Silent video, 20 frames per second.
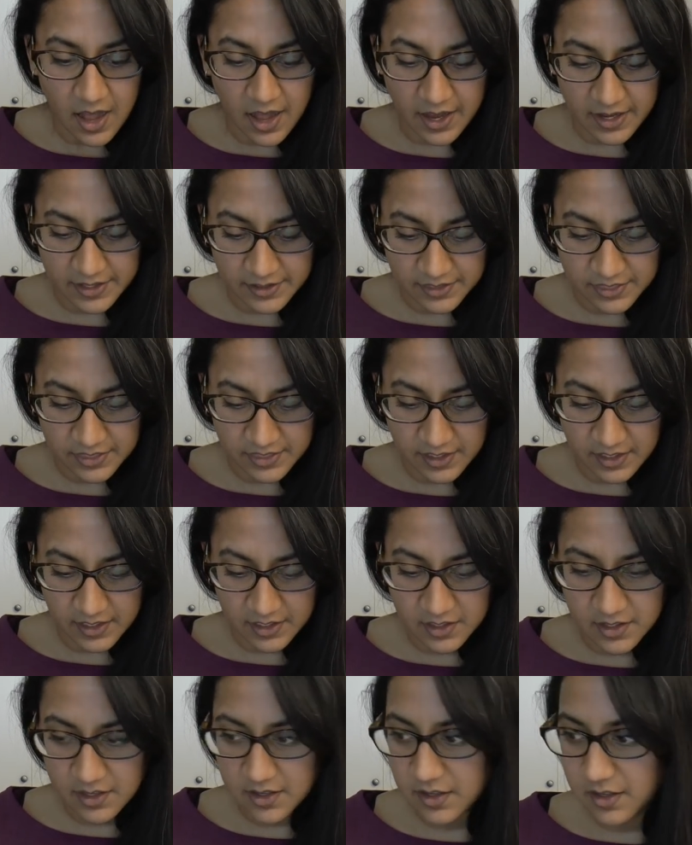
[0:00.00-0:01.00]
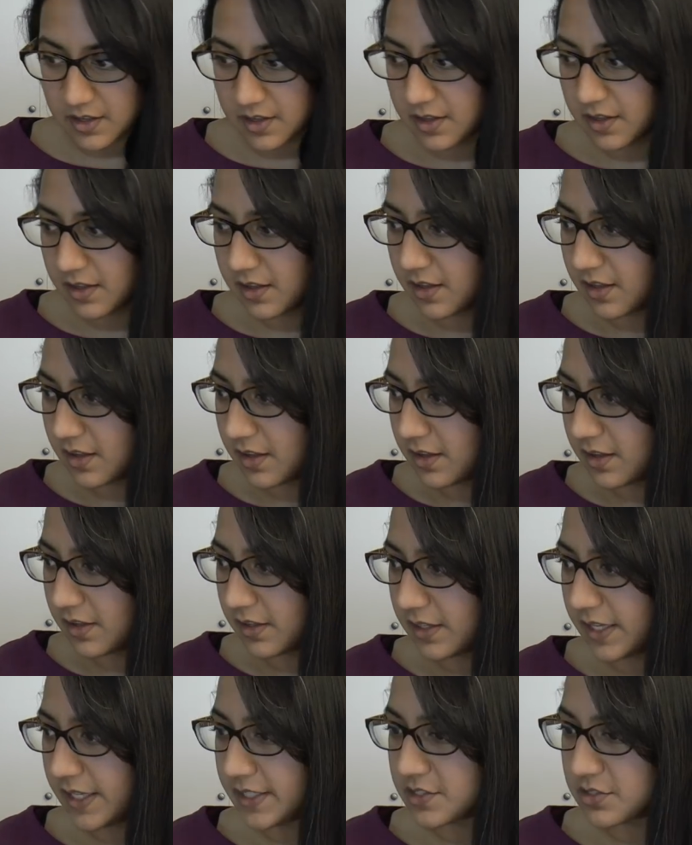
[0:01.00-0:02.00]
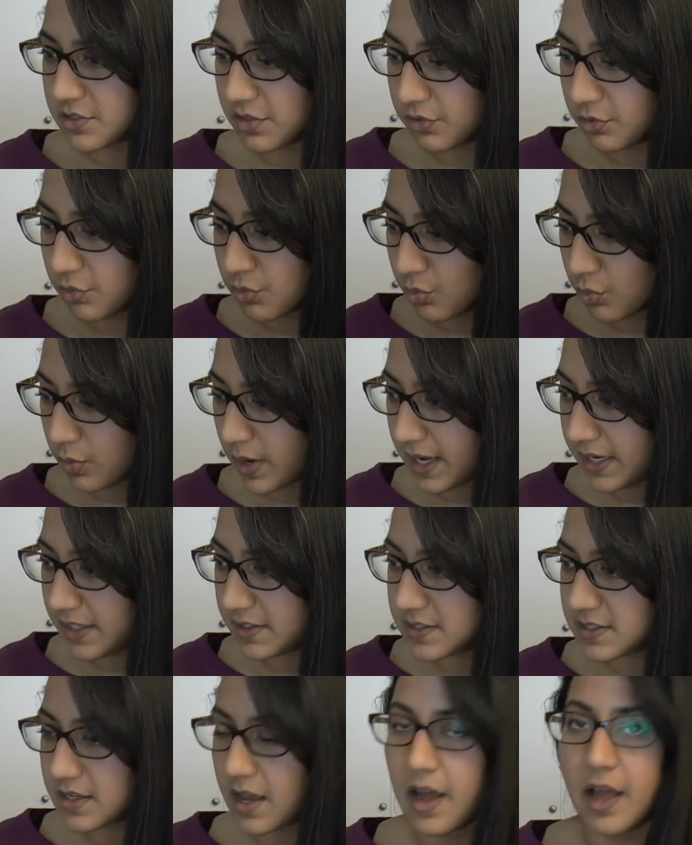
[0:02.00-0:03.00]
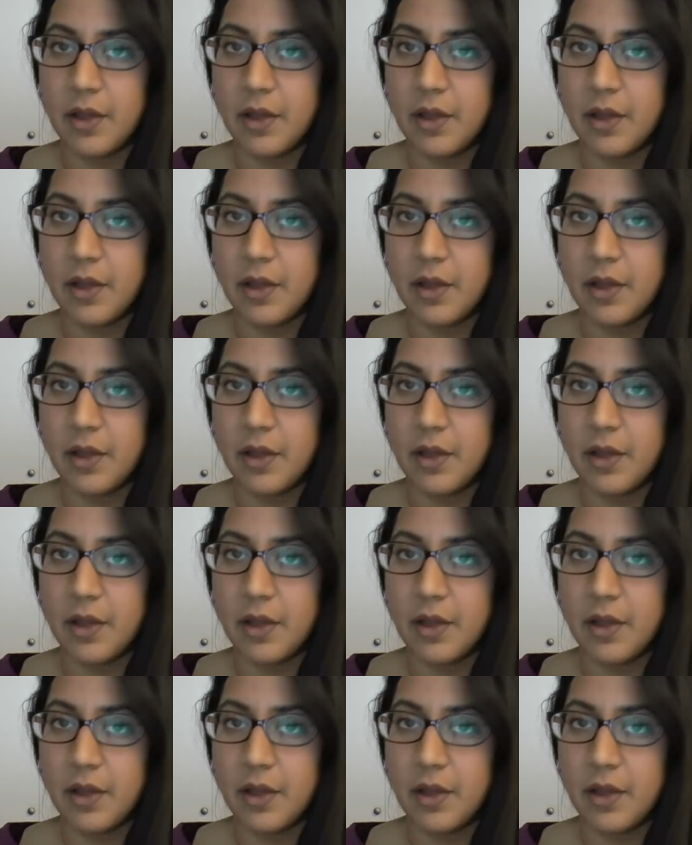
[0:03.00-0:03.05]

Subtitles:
I think it's great.